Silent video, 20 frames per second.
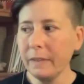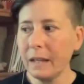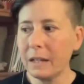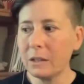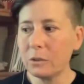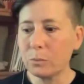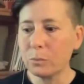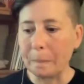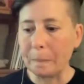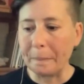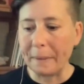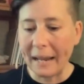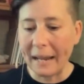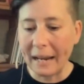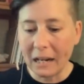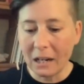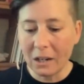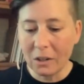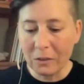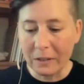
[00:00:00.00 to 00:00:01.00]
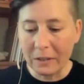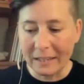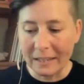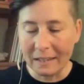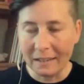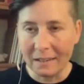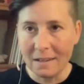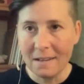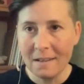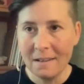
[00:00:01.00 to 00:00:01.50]
is
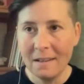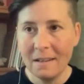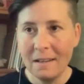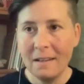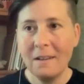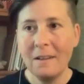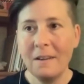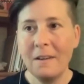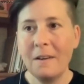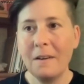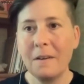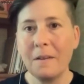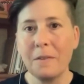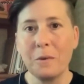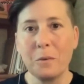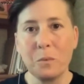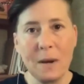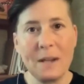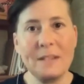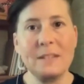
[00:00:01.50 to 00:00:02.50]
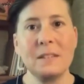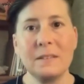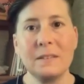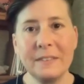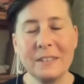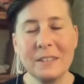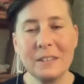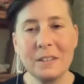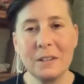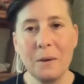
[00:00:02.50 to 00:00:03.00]
repairing the rest of
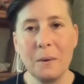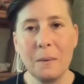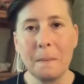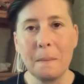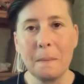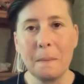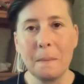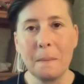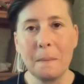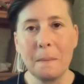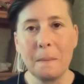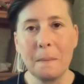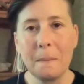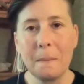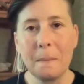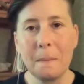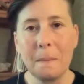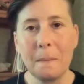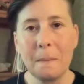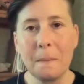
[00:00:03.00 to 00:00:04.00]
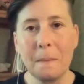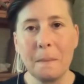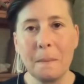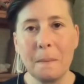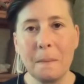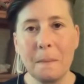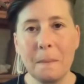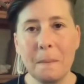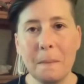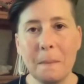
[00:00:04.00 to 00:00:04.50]
the stone.
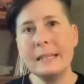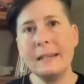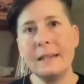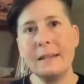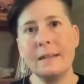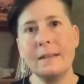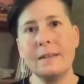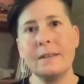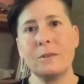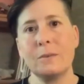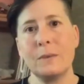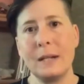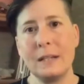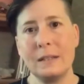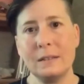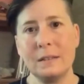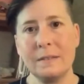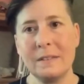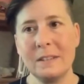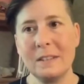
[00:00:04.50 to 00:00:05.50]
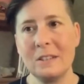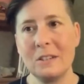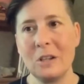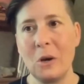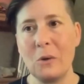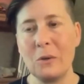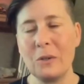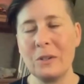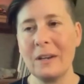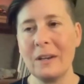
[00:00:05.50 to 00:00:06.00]
It's like filling in the rest of
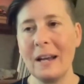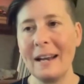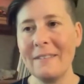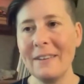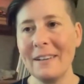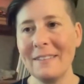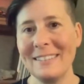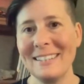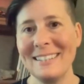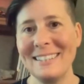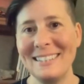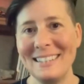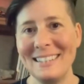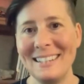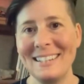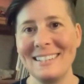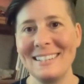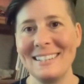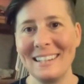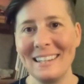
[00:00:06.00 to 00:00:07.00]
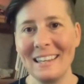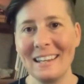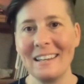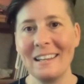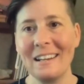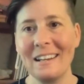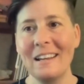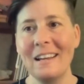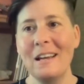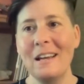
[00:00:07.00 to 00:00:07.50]
the stone. You kind of have to see it to
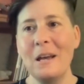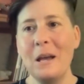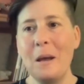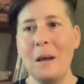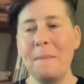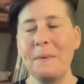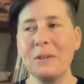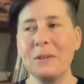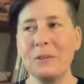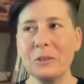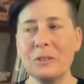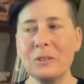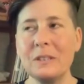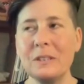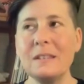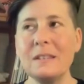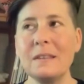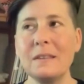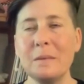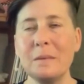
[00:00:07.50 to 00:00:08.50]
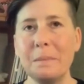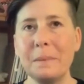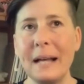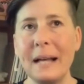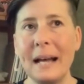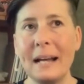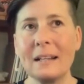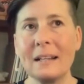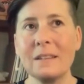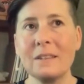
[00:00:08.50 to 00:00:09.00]
get it, but you'll see that the
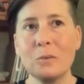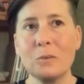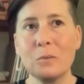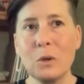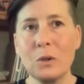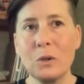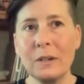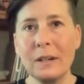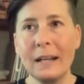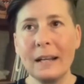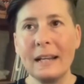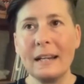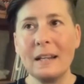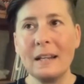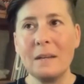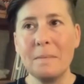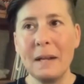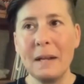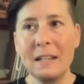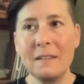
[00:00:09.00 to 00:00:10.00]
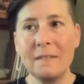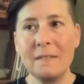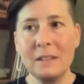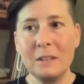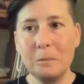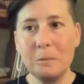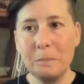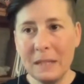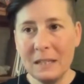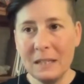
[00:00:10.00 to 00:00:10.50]
black and the rhodonite in many of
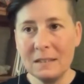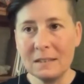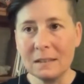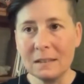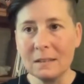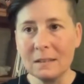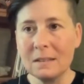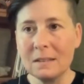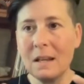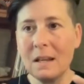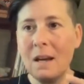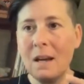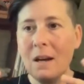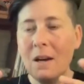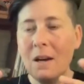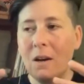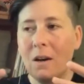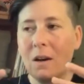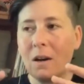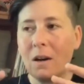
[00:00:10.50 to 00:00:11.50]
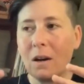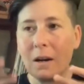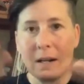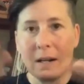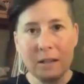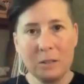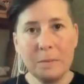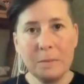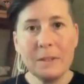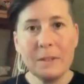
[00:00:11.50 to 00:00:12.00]
these pieces are,
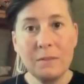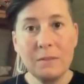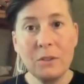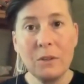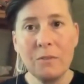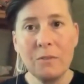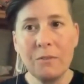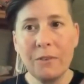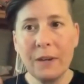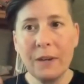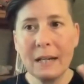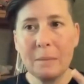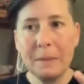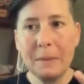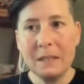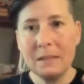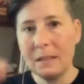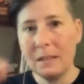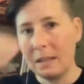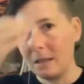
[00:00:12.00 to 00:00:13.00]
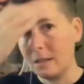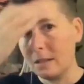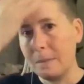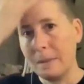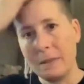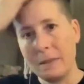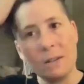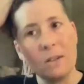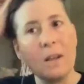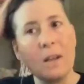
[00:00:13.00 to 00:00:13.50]
and especially if you can find a piece like this,
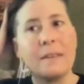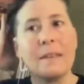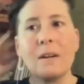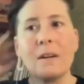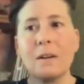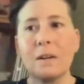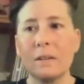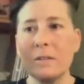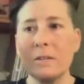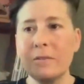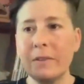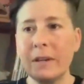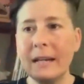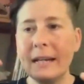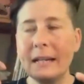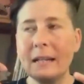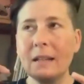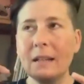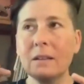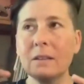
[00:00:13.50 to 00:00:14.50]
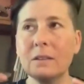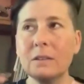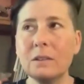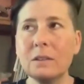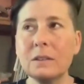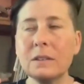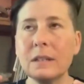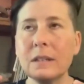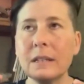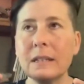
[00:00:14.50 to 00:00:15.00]
but they're not that hard to find, it
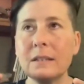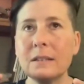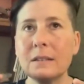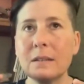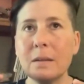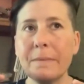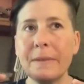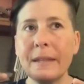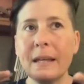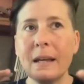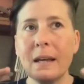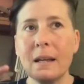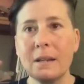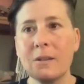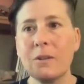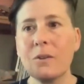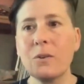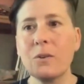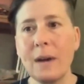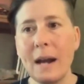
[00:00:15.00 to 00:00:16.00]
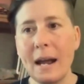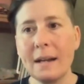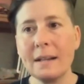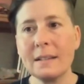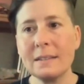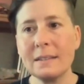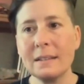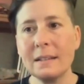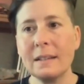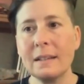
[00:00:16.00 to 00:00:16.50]
looks like something had
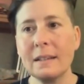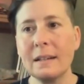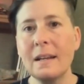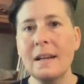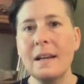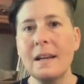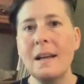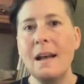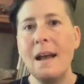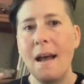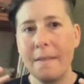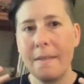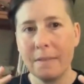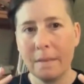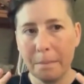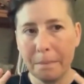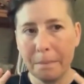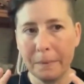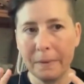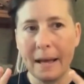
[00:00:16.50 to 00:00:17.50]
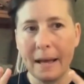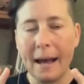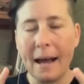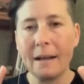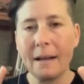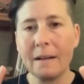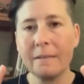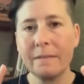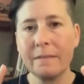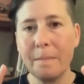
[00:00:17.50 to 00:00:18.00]
cracks in it and the
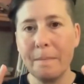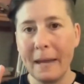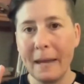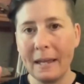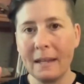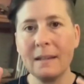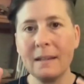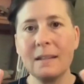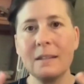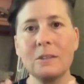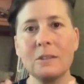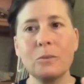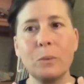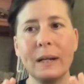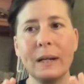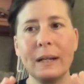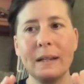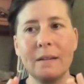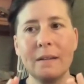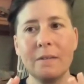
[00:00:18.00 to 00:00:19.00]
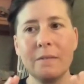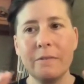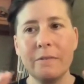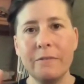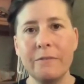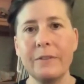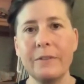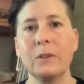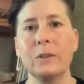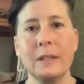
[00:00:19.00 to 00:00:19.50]
black of the manganese went in and
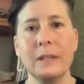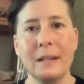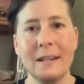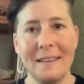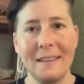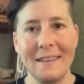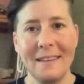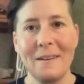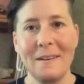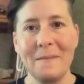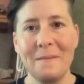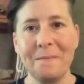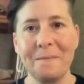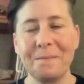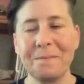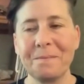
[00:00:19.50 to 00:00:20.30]
filled it in.